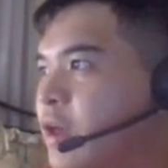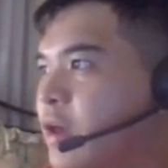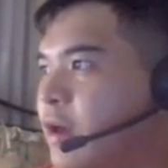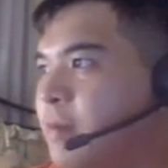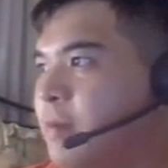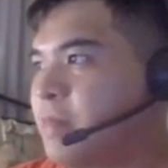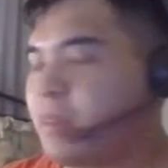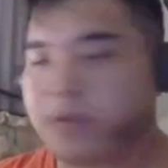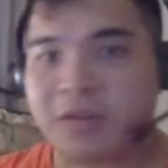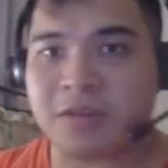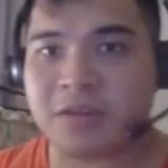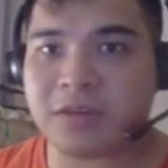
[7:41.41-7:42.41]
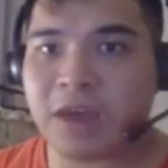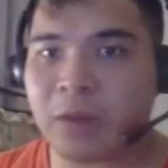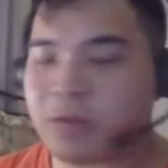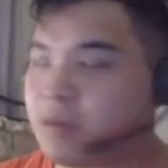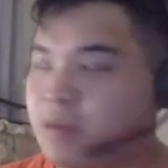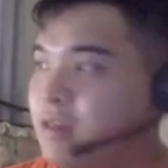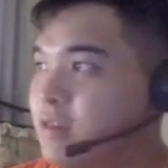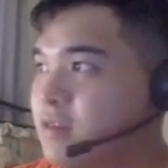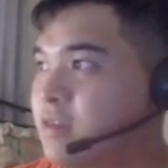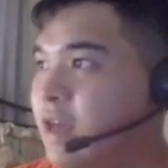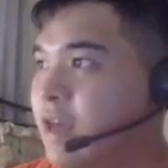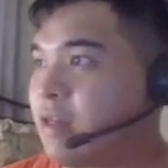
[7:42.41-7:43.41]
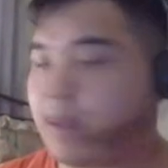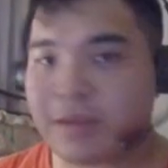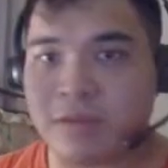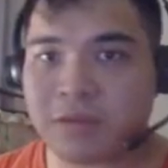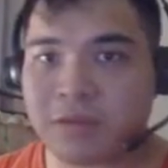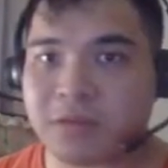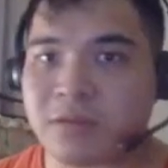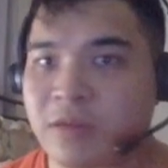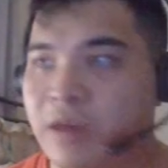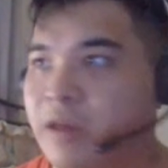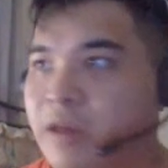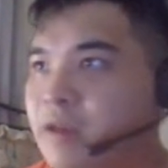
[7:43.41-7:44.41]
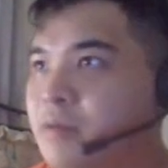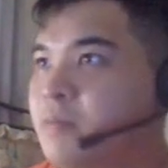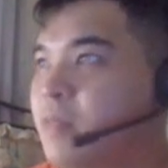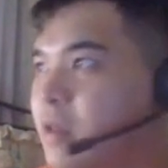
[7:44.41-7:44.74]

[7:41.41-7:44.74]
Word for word: Um, this is, I would say, this is how Lexus uh,